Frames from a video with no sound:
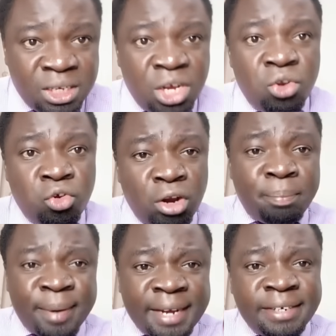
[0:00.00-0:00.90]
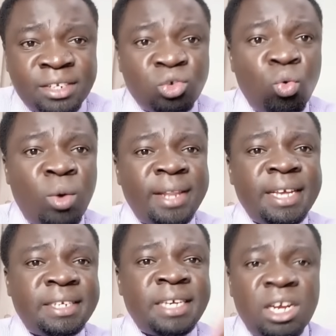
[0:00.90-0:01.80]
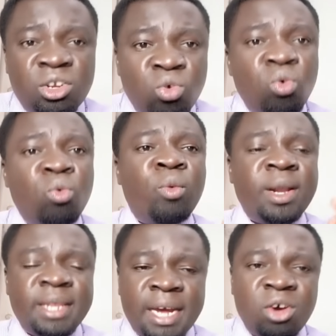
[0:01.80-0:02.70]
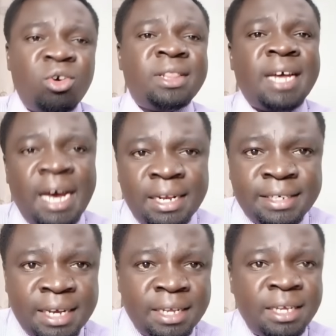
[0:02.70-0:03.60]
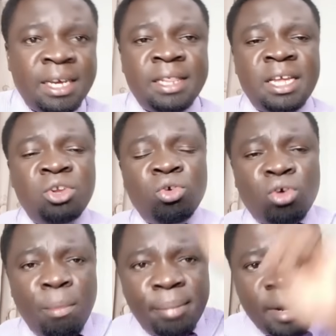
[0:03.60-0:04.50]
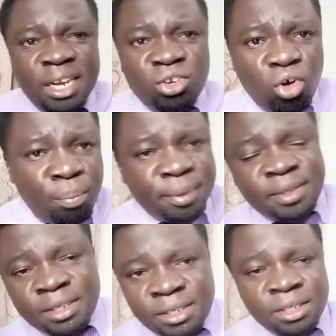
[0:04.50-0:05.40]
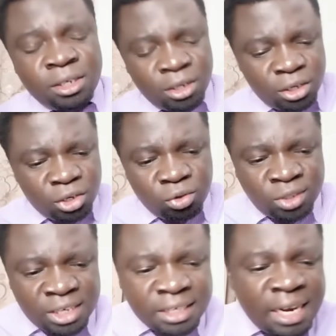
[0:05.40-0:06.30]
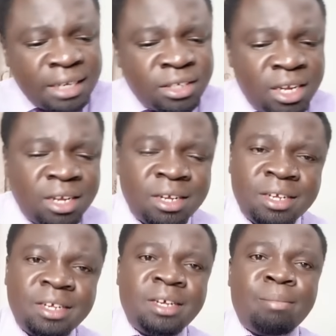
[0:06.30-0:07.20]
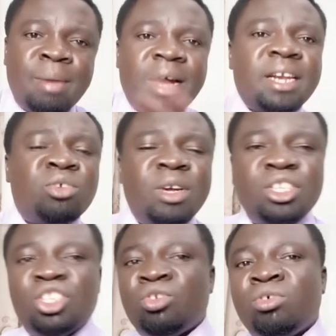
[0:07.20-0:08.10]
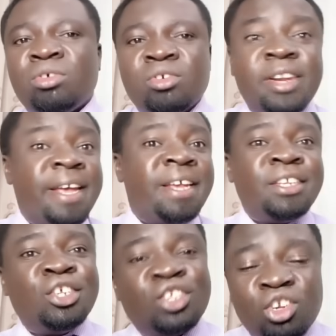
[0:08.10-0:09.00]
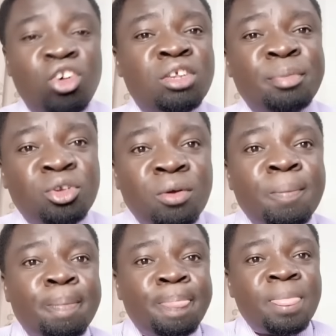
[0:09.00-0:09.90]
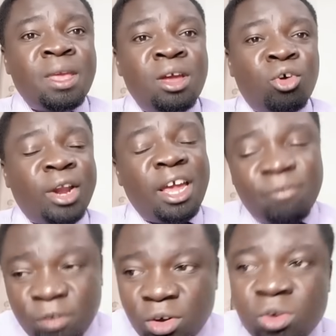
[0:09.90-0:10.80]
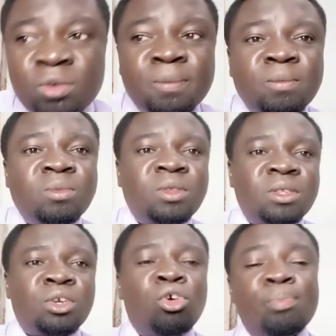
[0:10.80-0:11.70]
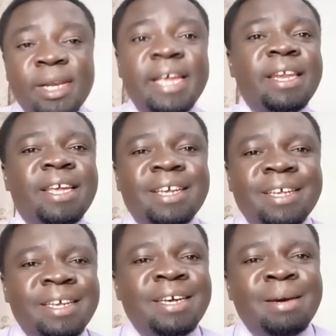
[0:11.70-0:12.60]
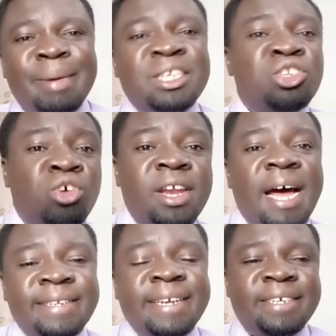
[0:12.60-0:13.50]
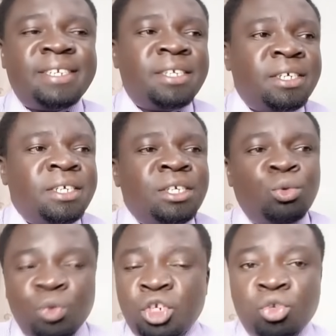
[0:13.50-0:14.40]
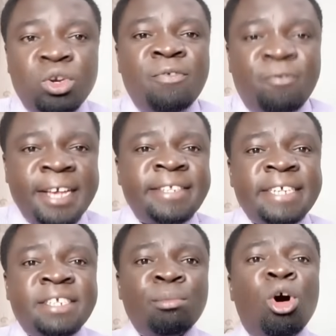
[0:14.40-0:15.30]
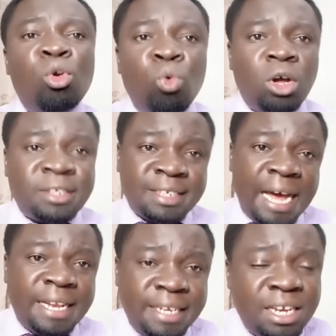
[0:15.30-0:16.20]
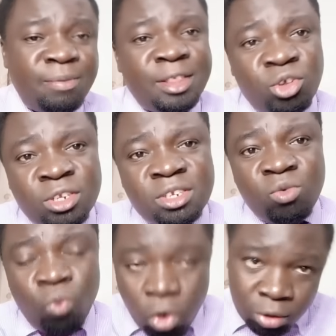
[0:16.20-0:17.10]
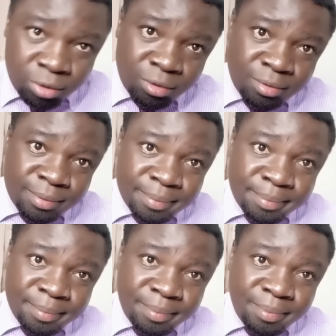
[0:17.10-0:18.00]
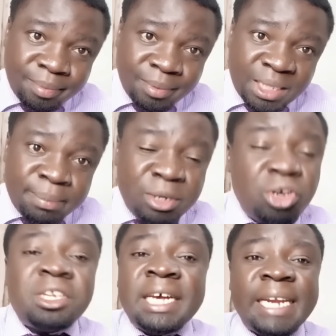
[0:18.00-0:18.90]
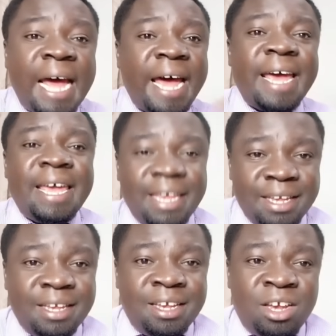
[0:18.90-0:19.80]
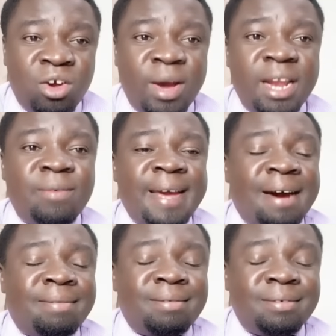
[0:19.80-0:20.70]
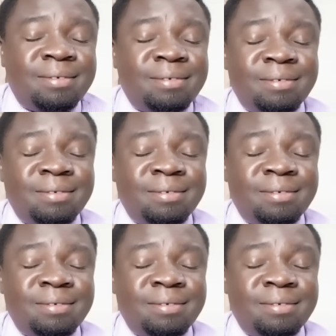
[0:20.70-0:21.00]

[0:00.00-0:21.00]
Do not practice what they tell you when they are on the altar. They do complete opposite. Lucy Natasha, Margaret Wanjiru, today she's in hospital, crying phone, complaining, but she told us that we should face the small wars and deal with those war. But not cry when we are